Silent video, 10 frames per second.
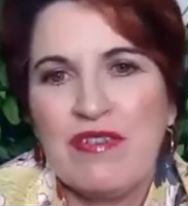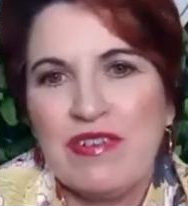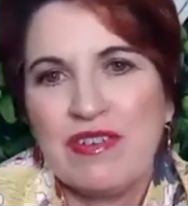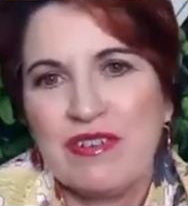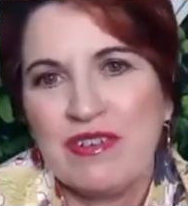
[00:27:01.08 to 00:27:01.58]

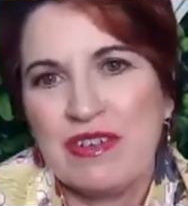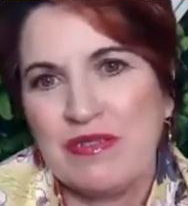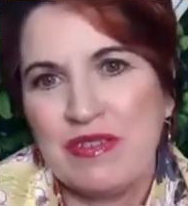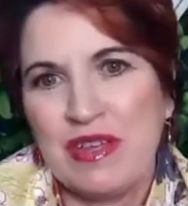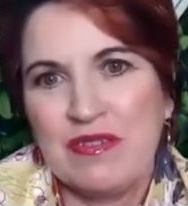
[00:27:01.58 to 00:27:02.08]
and
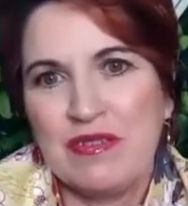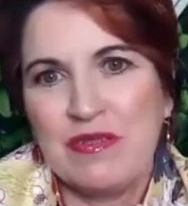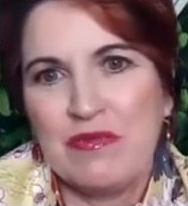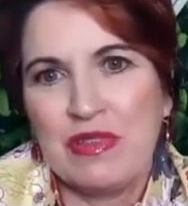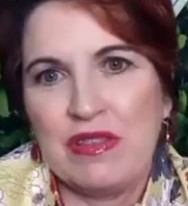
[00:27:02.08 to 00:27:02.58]

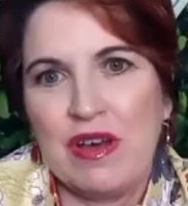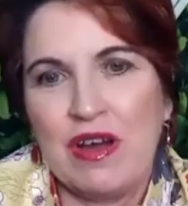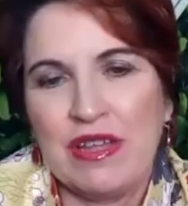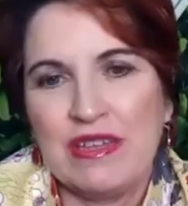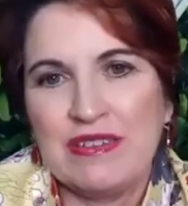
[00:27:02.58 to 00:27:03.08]
with the
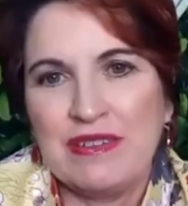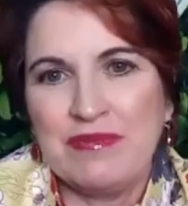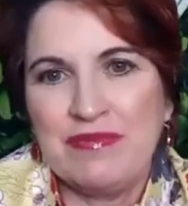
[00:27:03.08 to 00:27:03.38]
audience.